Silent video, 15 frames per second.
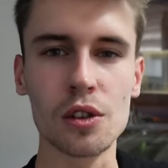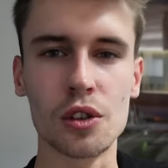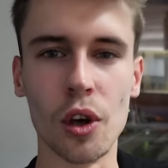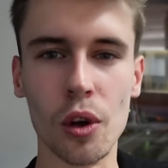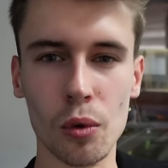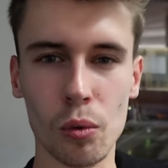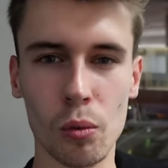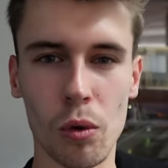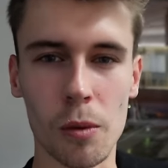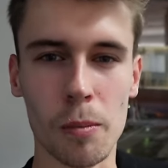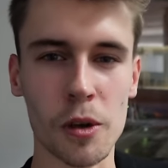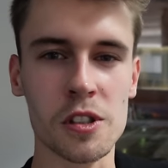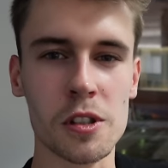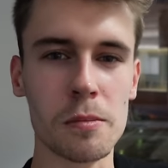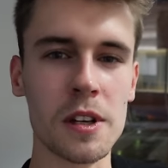So, what
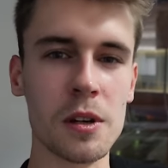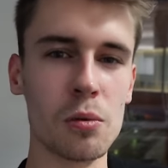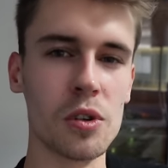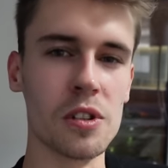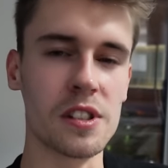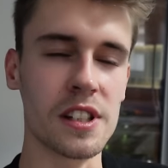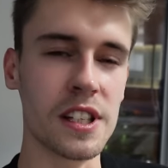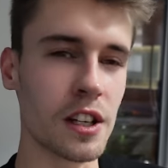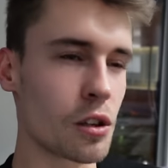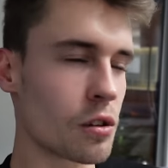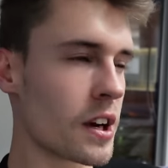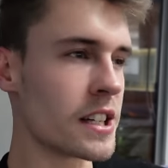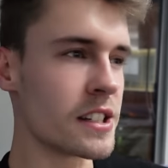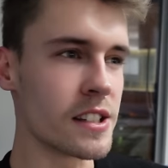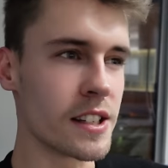possibly was the
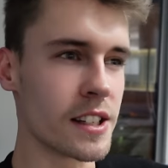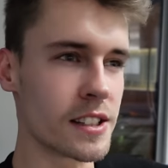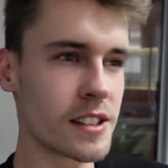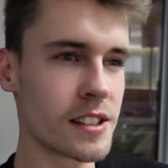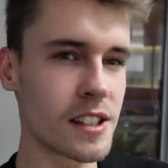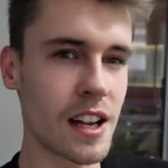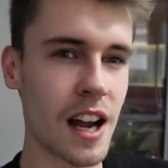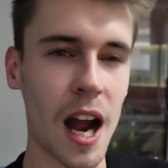craziest,